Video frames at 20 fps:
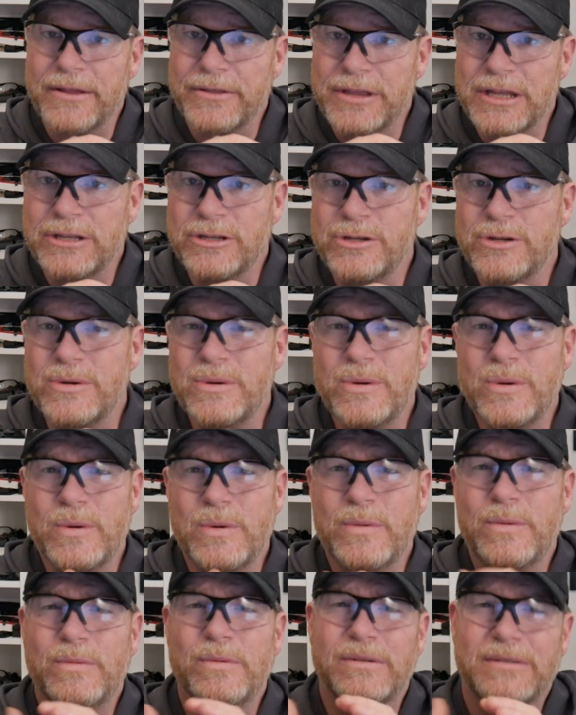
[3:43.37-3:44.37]
then
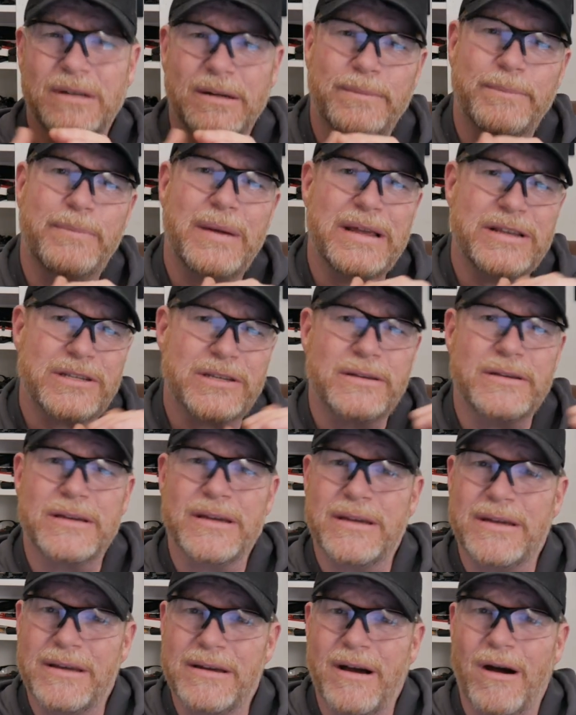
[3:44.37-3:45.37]
you
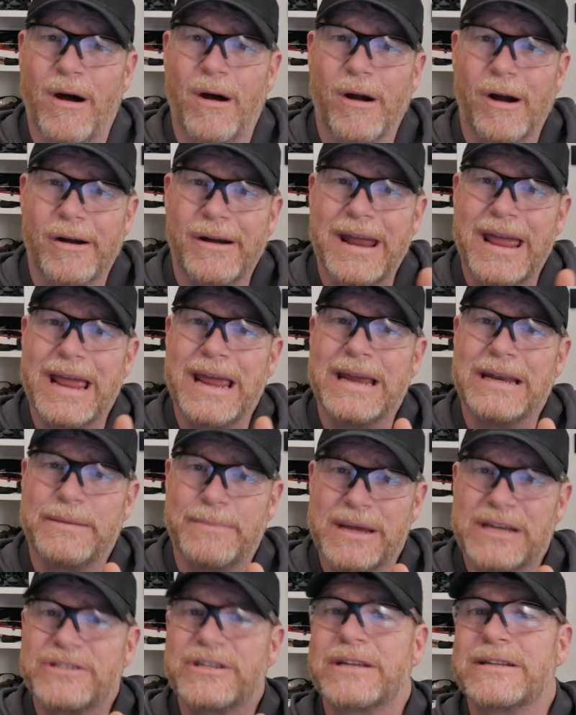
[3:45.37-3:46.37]
basically are a
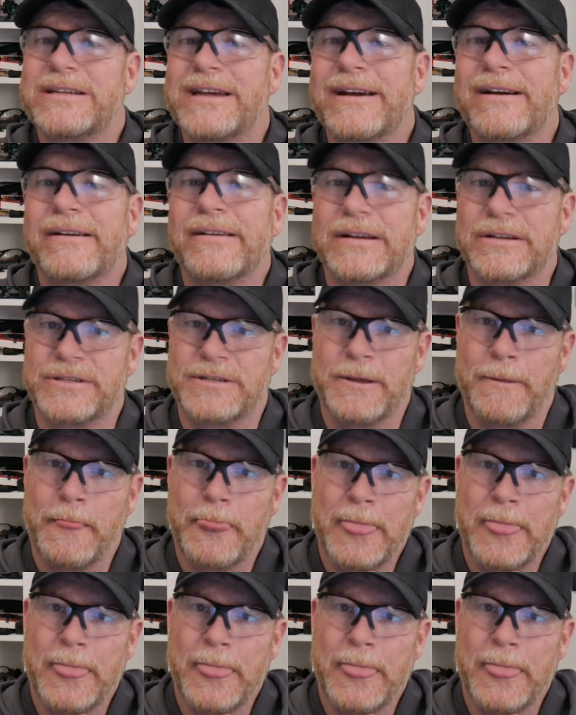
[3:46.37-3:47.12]
domestic terrorist.